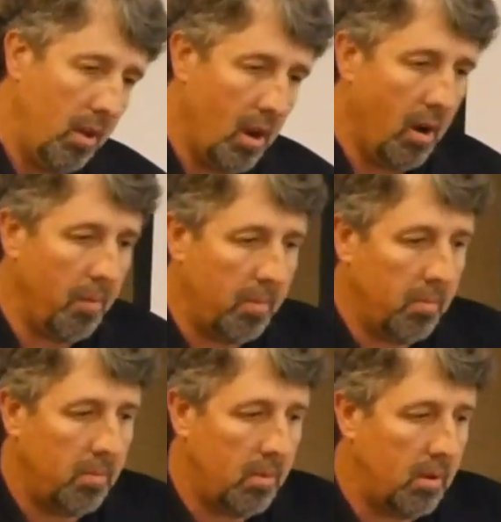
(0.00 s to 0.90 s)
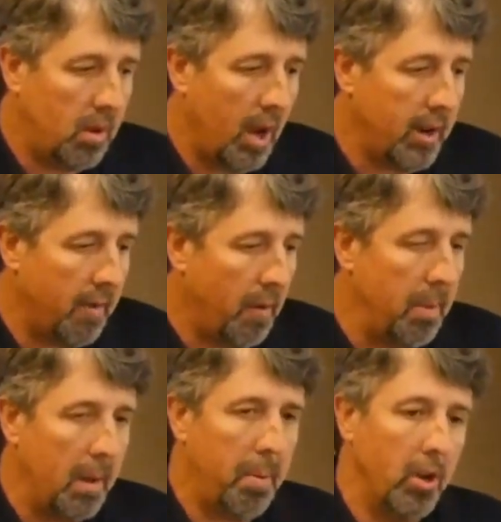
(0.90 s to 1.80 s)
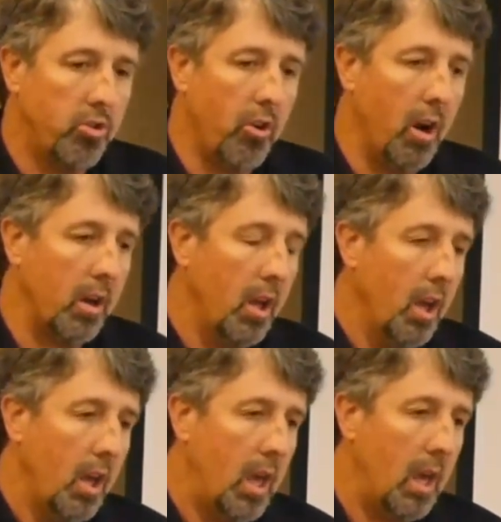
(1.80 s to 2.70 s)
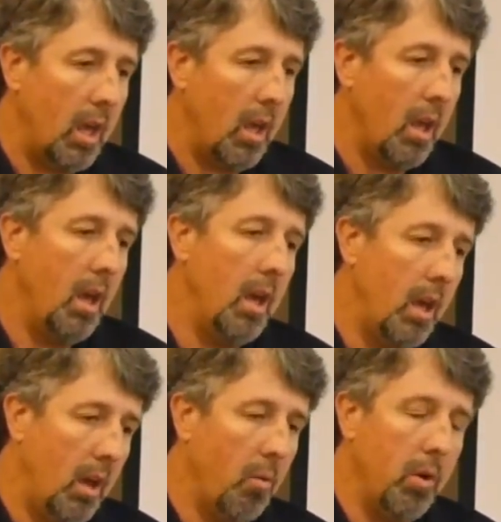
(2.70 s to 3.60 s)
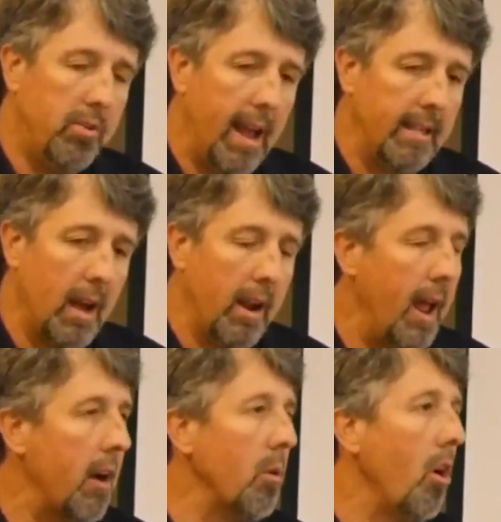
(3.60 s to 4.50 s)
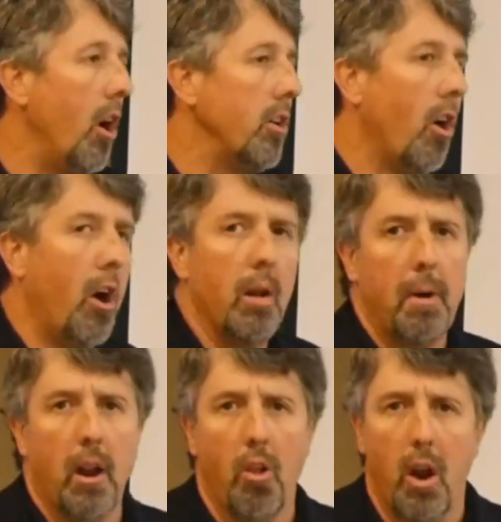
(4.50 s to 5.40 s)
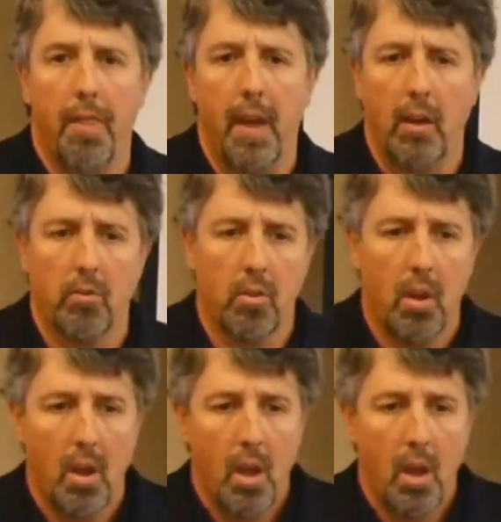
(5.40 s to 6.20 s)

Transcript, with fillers: you know, got done for being punch drunk, he, he we sat down and had a real heart to heart about a lot of things,